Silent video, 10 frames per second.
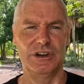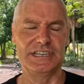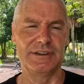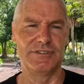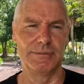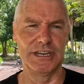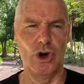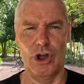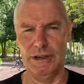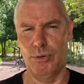I'd give them a
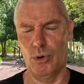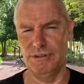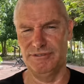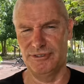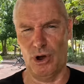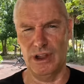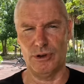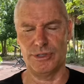9.5.